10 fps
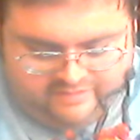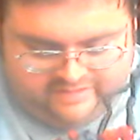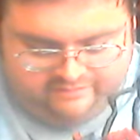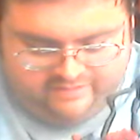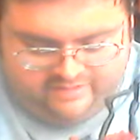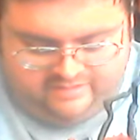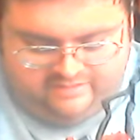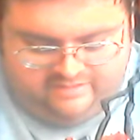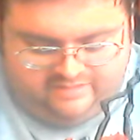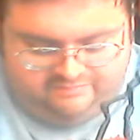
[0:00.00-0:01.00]
how
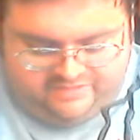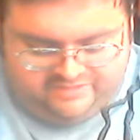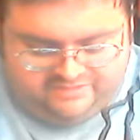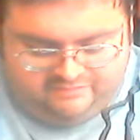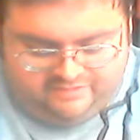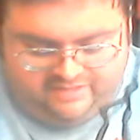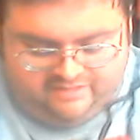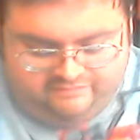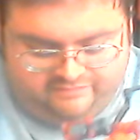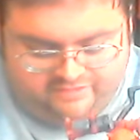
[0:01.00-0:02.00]
impressive looking
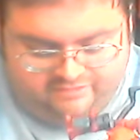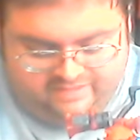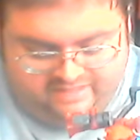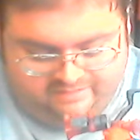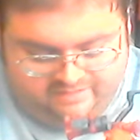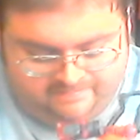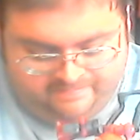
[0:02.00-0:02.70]
Inferno came out.